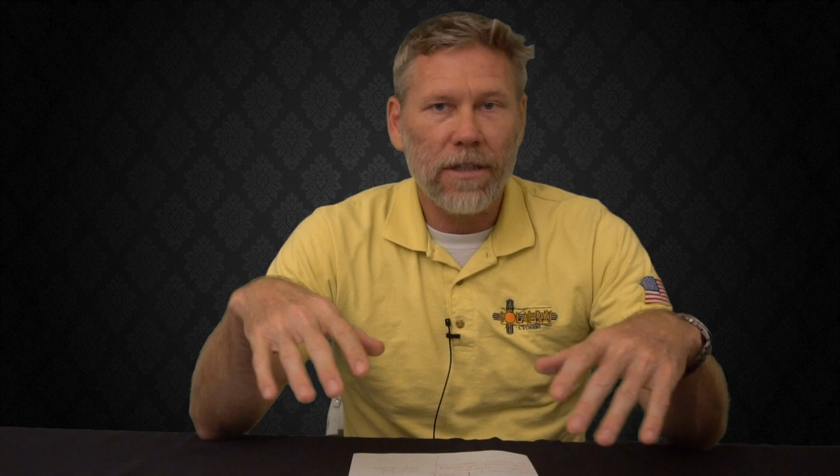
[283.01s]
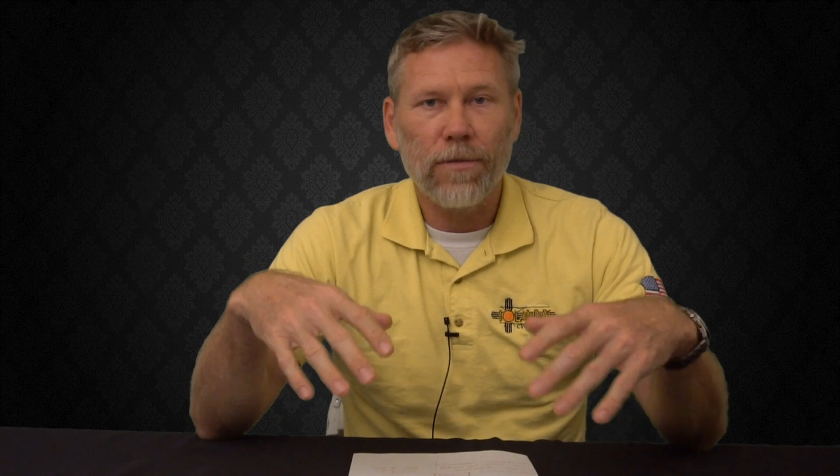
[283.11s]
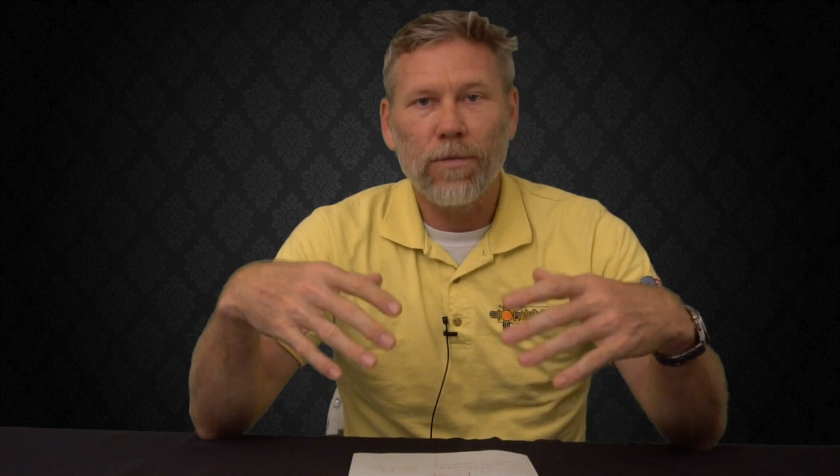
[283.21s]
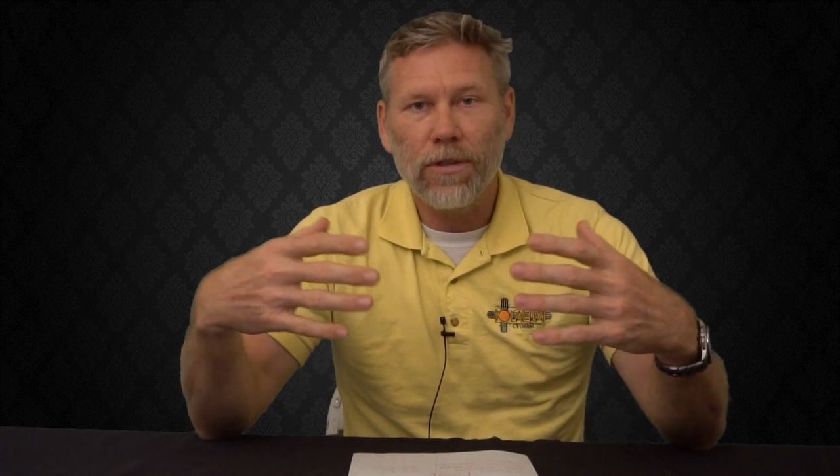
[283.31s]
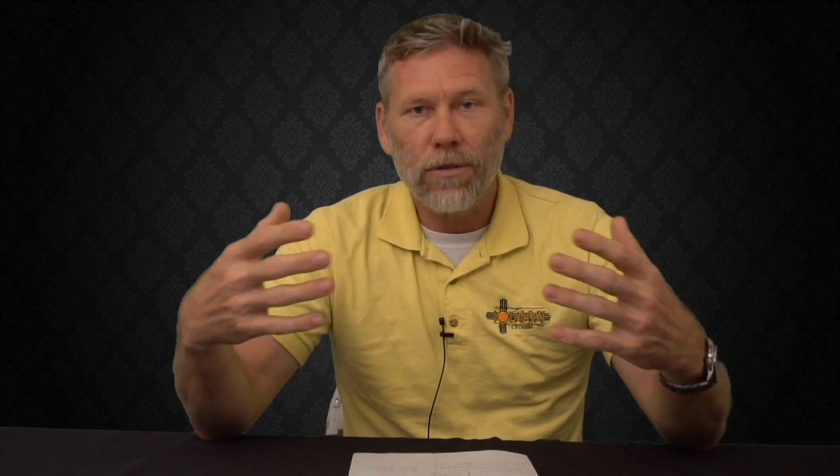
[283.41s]

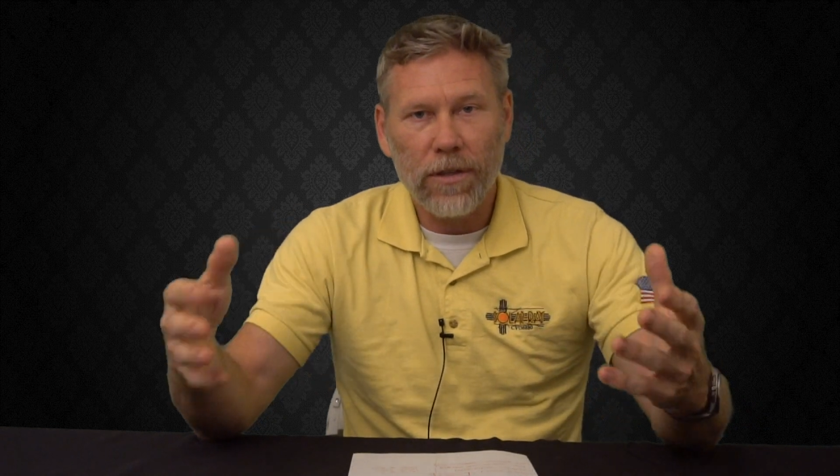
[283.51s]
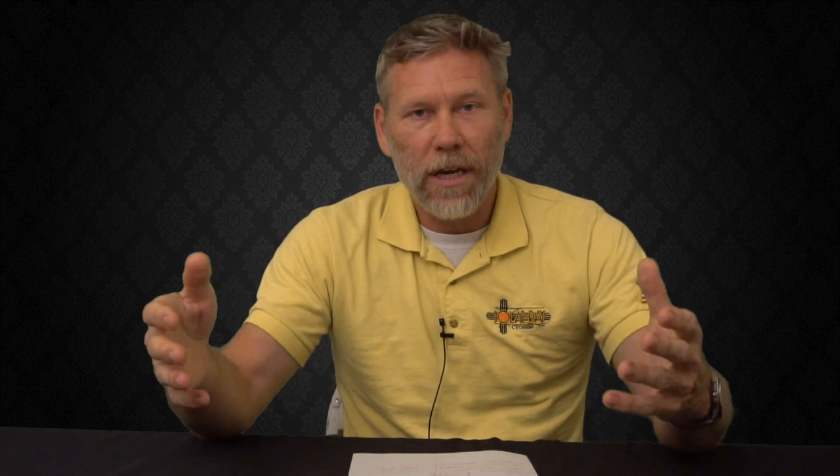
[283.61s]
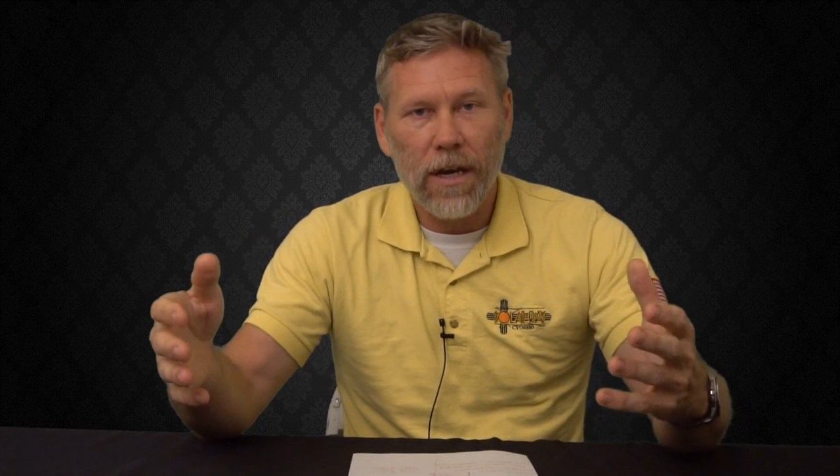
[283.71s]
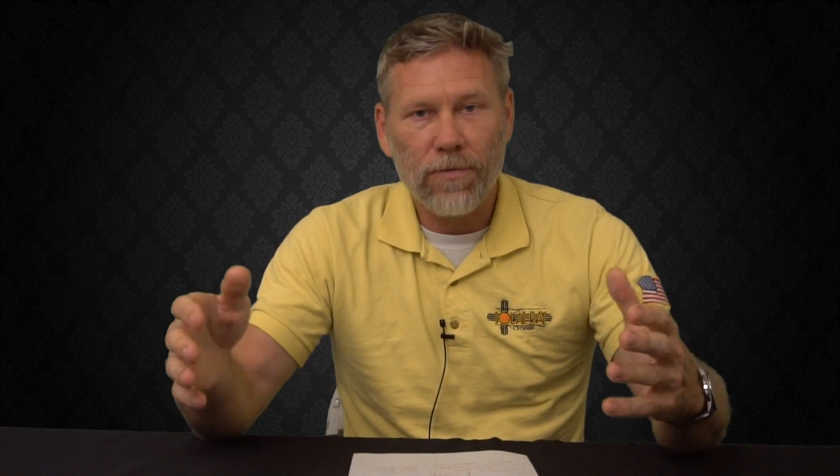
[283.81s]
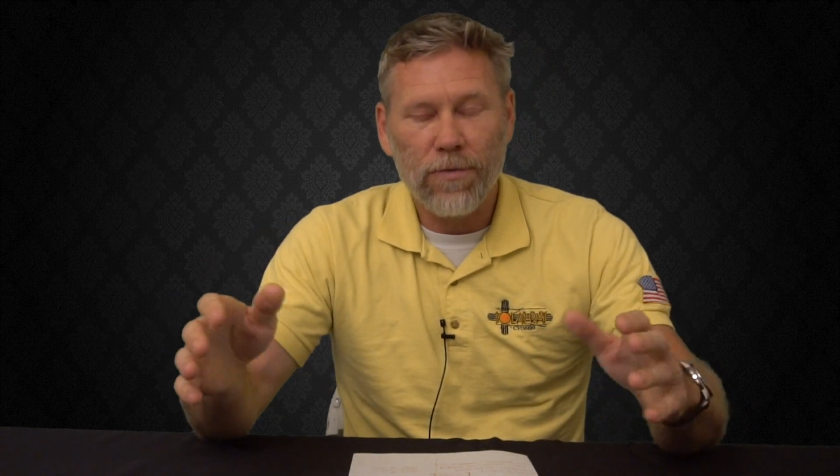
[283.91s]
and what to look
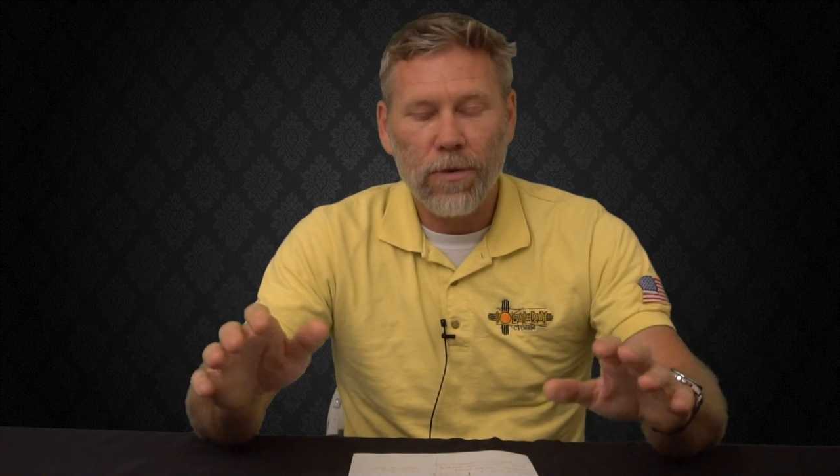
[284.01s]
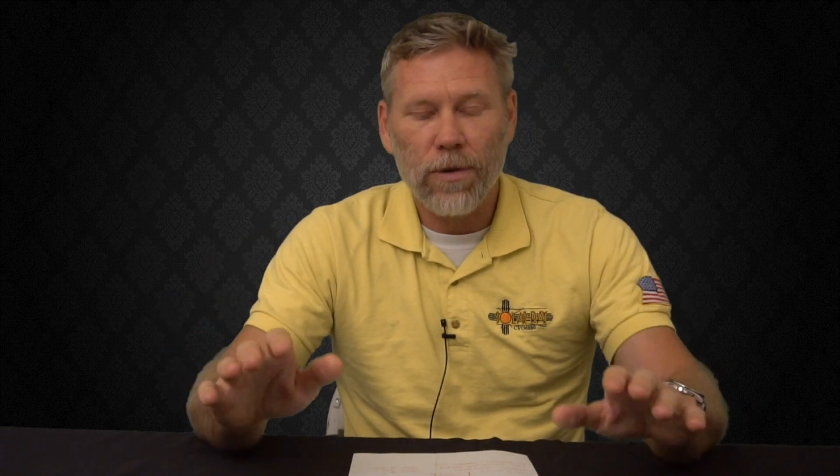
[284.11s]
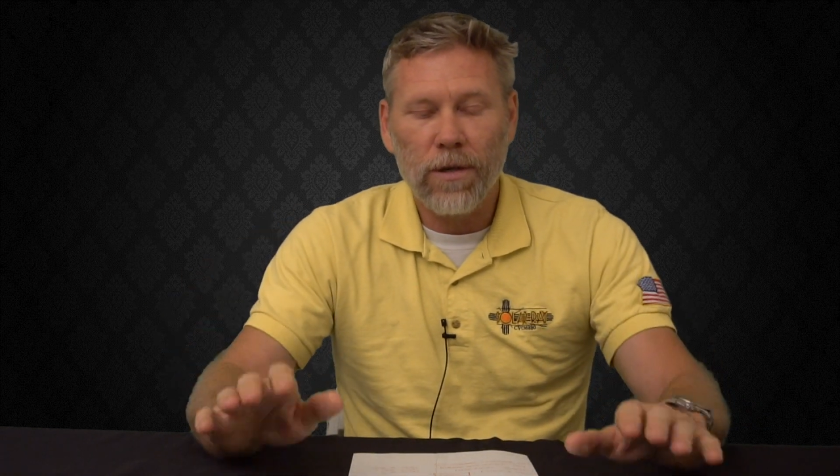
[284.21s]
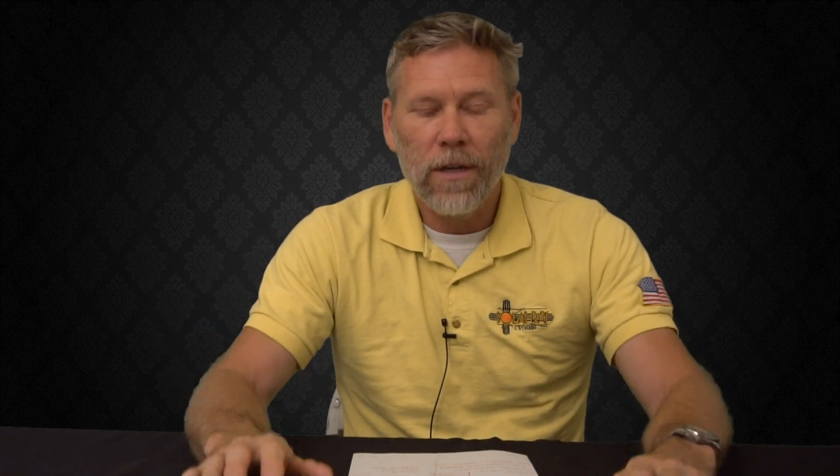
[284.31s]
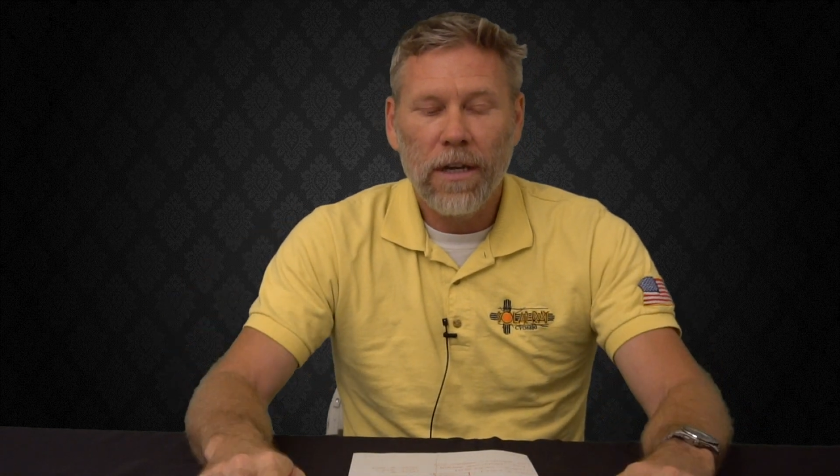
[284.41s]
out
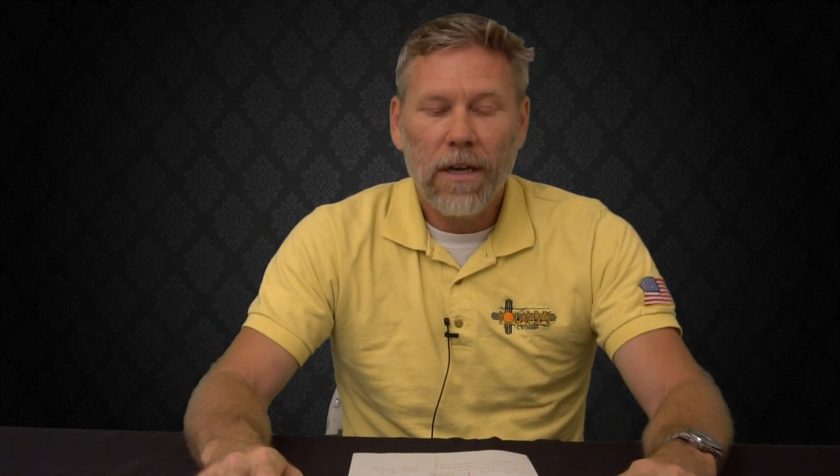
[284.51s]
for.